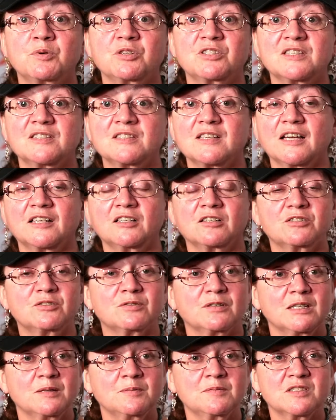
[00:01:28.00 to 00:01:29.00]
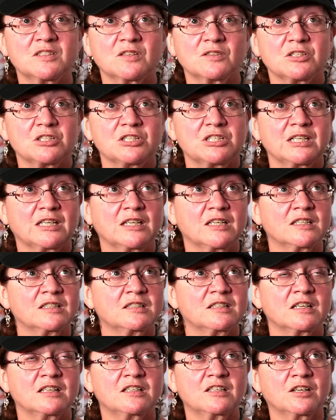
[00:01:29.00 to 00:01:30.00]
puts aside her dreams so that she
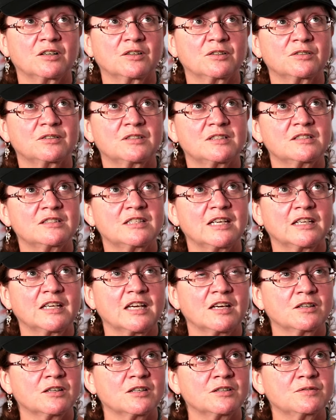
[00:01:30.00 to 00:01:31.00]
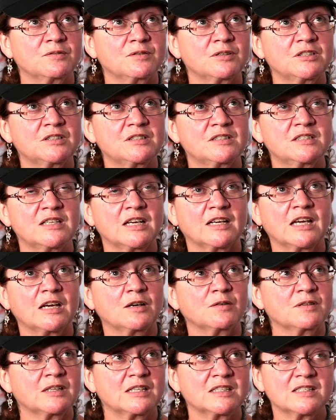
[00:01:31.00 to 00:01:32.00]
can, you know, take care of take
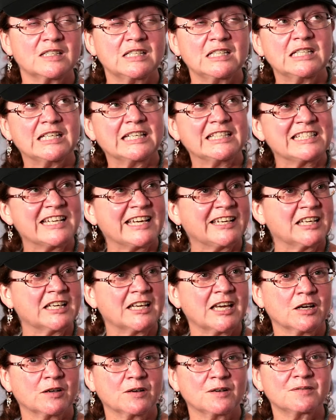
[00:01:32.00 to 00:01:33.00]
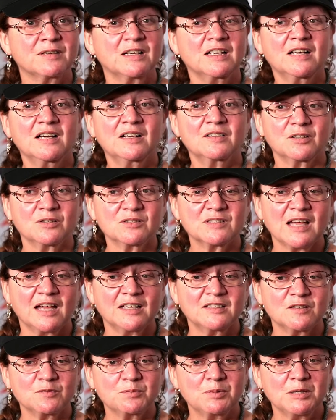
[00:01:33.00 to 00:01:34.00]
care of things that need to get taken care of. Those
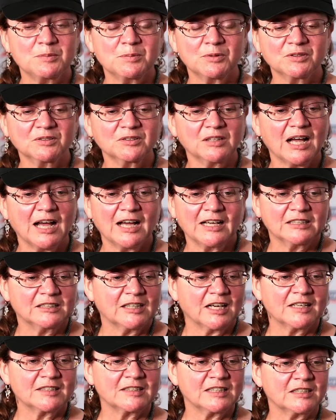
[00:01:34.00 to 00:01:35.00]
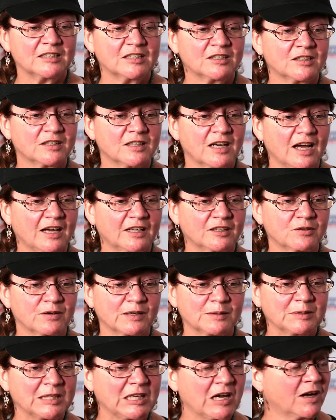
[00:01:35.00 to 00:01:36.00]
kinds of people, I, I think they're
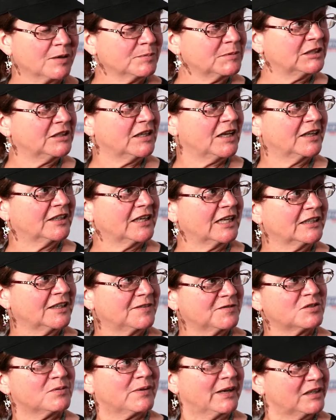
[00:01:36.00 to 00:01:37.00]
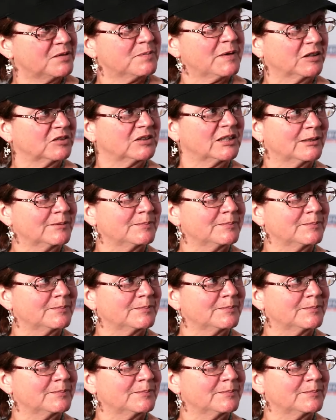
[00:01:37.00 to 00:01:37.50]
incredibly common, and I love to write about